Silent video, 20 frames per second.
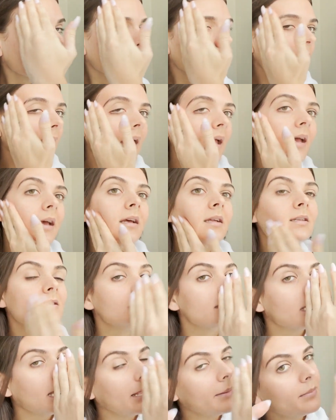
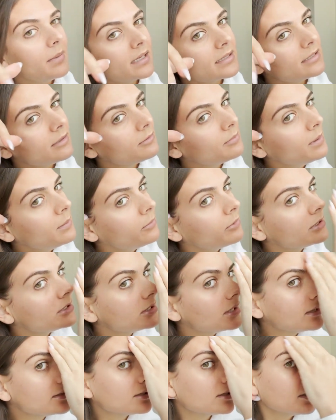and I mix it with my
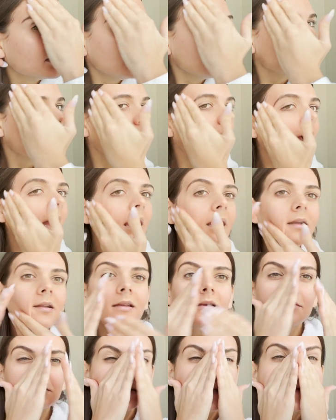moisturizer. It kind of
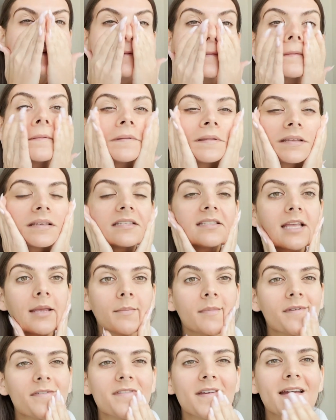gives like the same
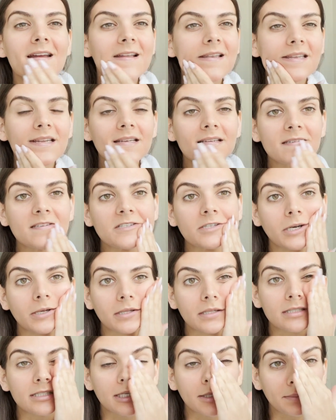effect as
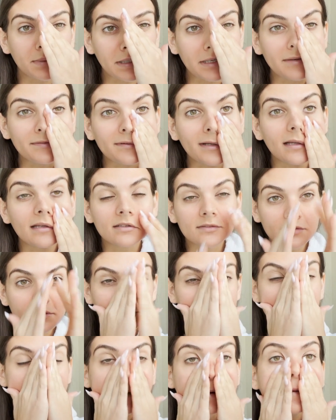Charlotte Tilbury Flawless
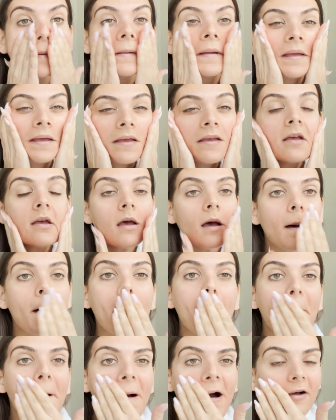Filter.
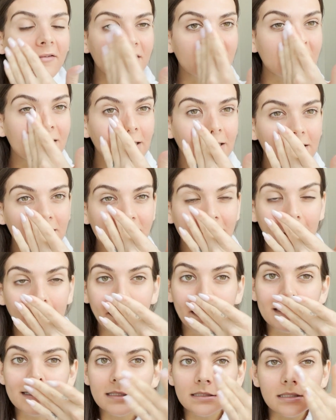Obviously not as good
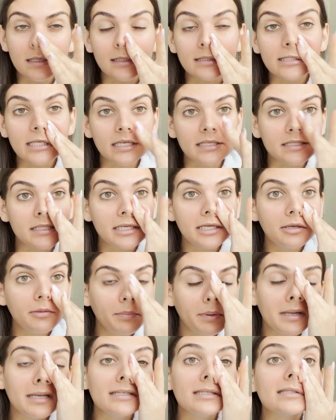because it's not tinted,
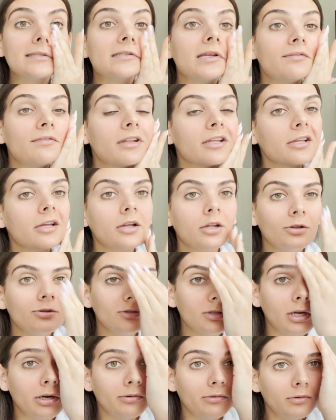but it does have like a
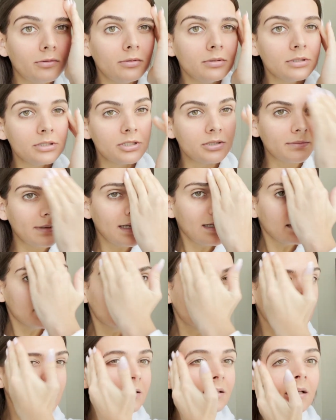glow to
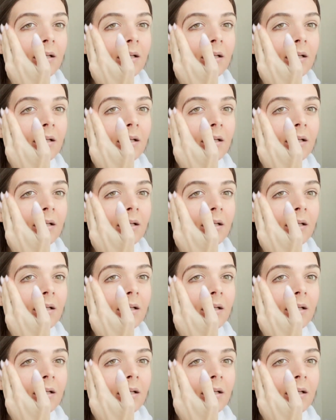it.